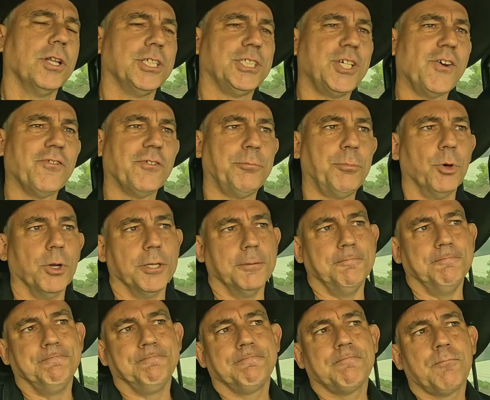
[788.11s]
a Silver Bullet,
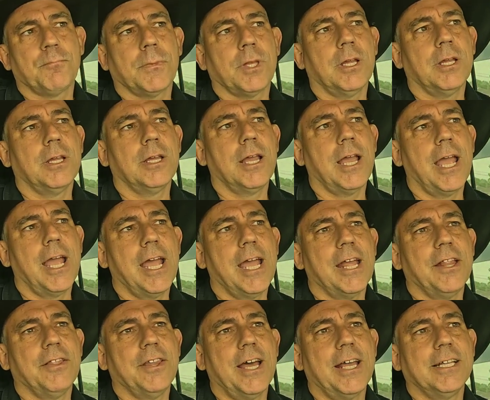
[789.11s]

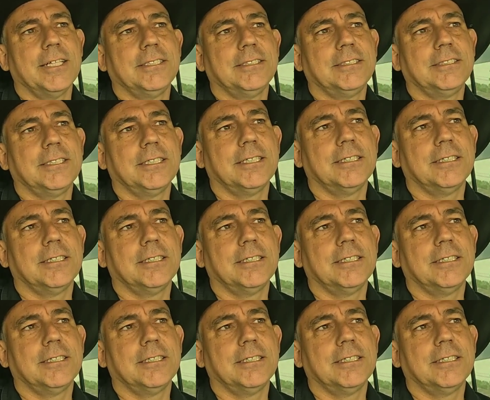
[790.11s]
and that is